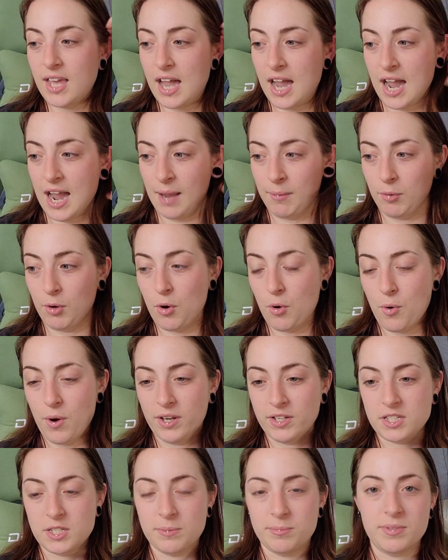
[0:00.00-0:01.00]
I'm going
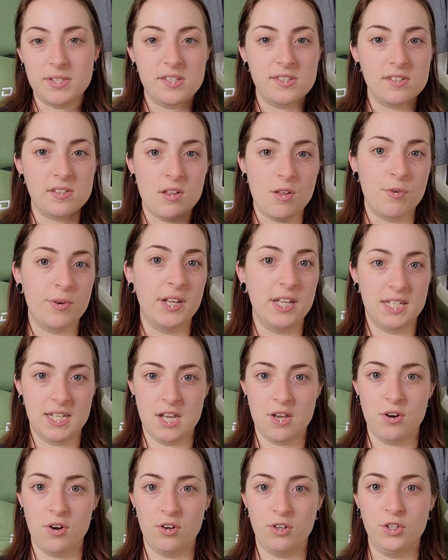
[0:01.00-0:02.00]
to be slowing
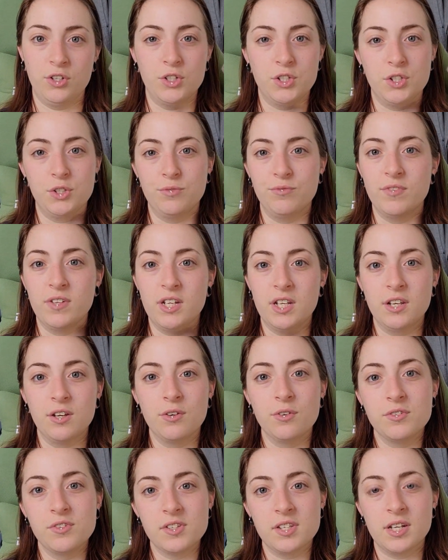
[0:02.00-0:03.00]
down on YouTube
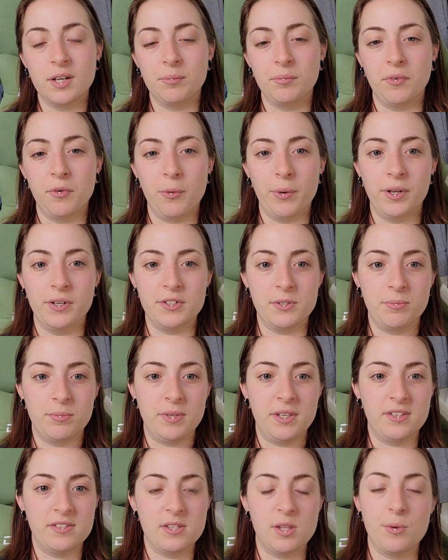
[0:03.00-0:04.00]
videos, and I'm going to
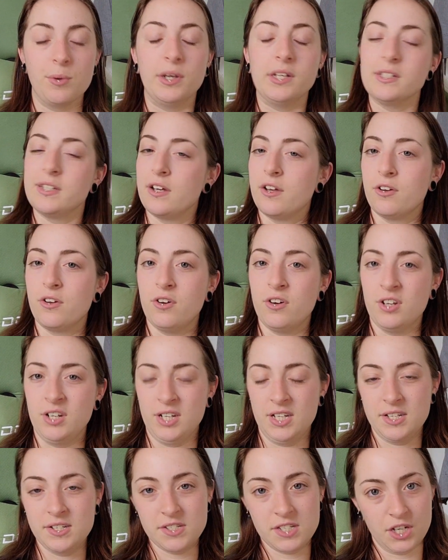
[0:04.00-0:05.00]
be slowing down on
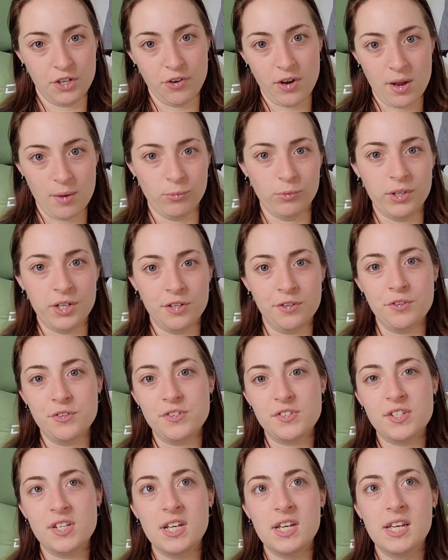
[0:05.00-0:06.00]
Instagram
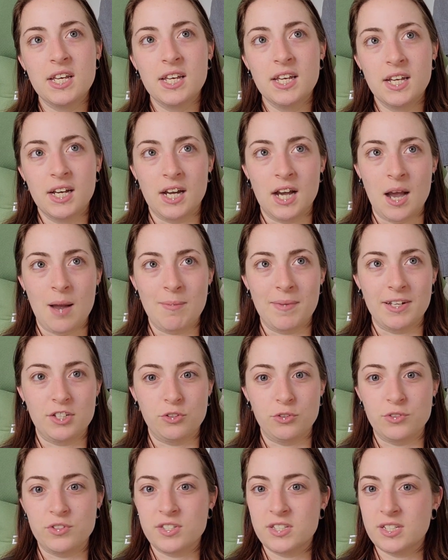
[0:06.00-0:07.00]
Reels. I
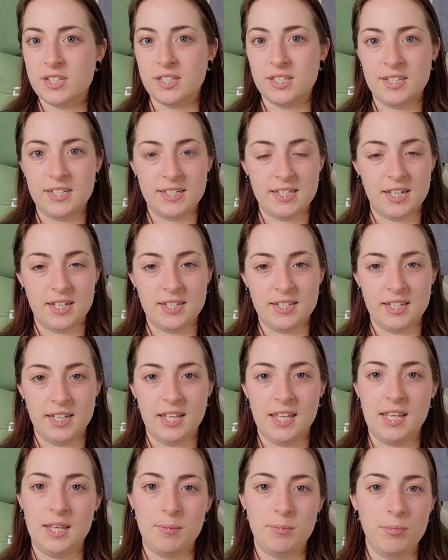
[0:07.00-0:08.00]
do still intend to
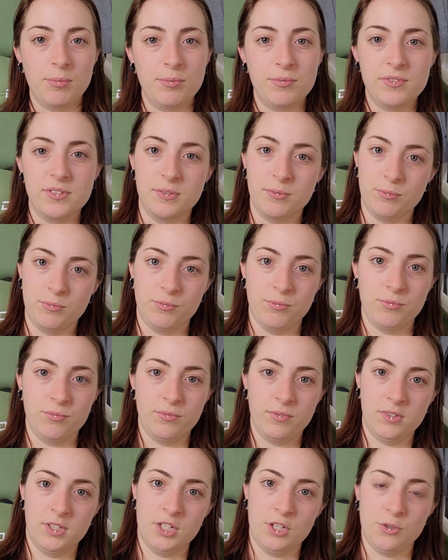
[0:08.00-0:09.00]
keep some,
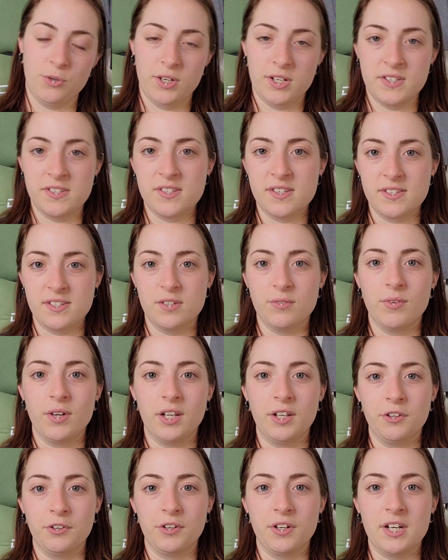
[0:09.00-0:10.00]
you know, consistent
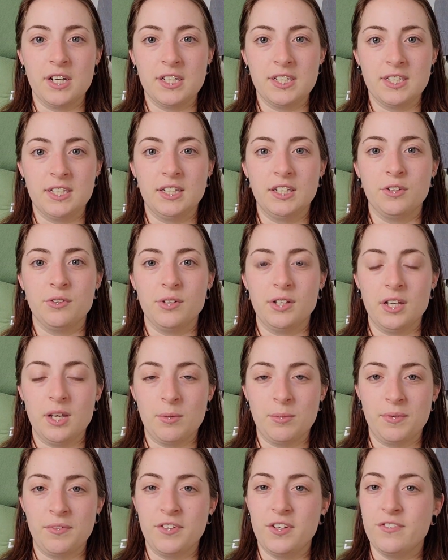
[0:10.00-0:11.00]
regular content going
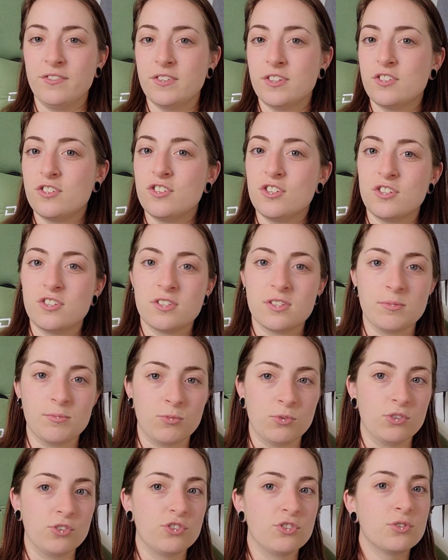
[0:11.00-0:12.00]
up, even if it's just some
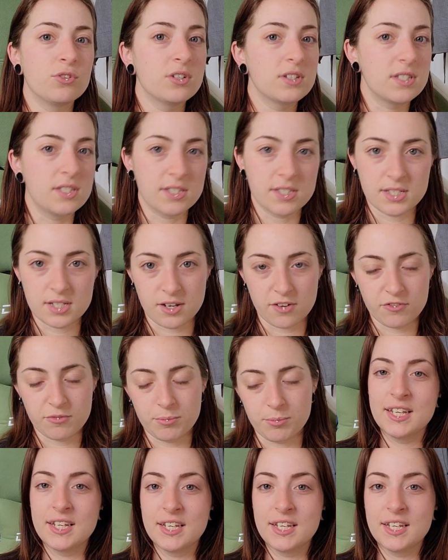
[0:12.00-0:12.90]
more shorts and stuff.